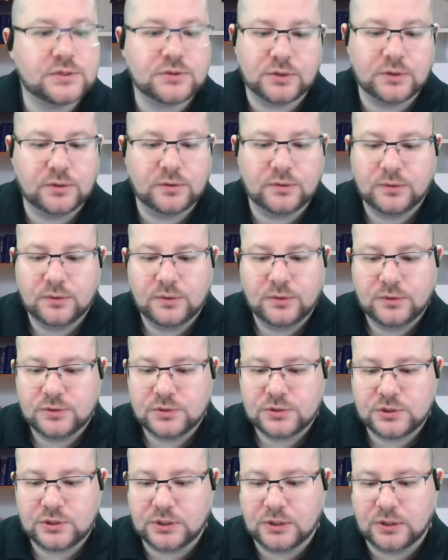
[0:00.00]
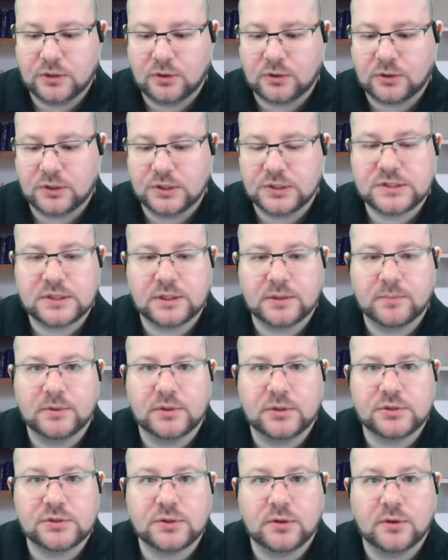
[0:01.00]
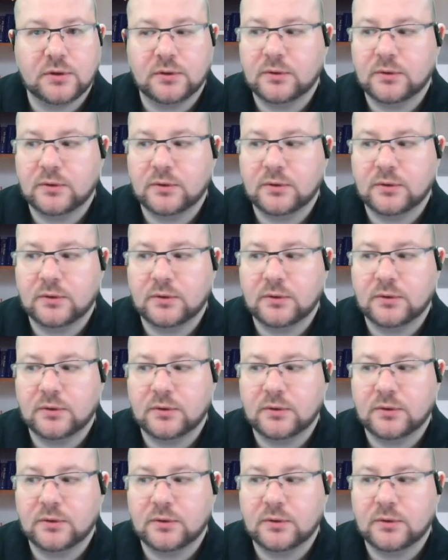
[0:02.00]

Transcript: you, so you're uh, not going you to sing are, the song. What